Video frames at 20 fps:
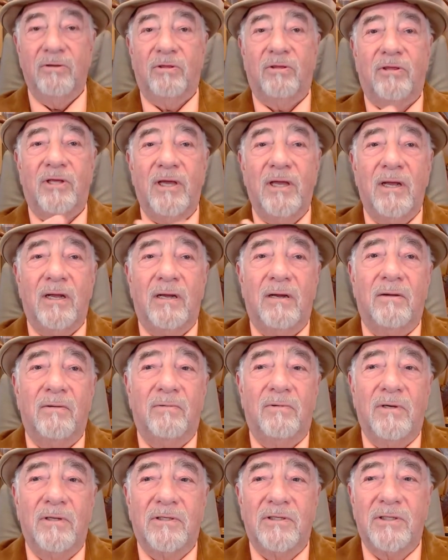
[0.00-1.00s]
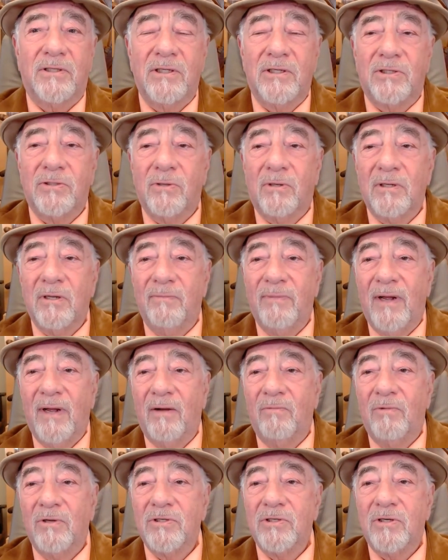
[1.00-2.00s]
think? What's this all
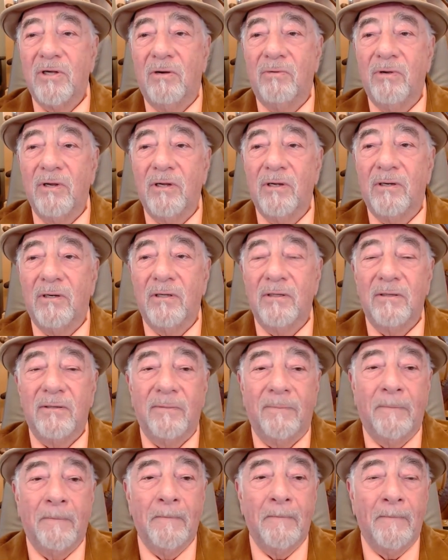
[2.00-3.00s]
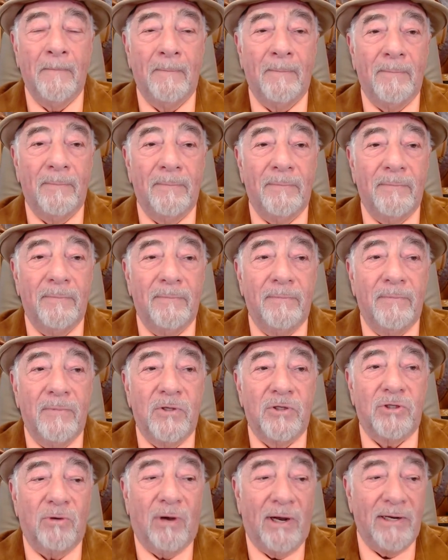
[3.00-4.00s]
about? What's going on?
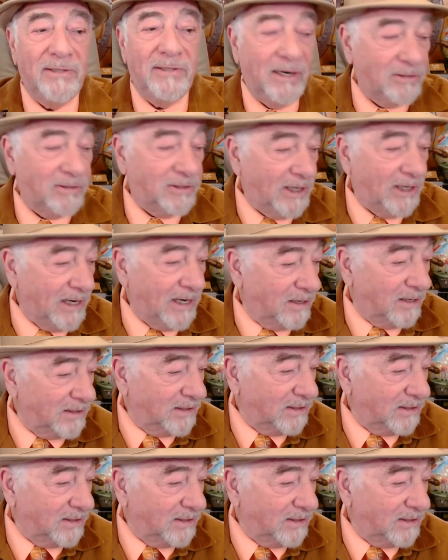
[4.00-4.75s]
So I dare take on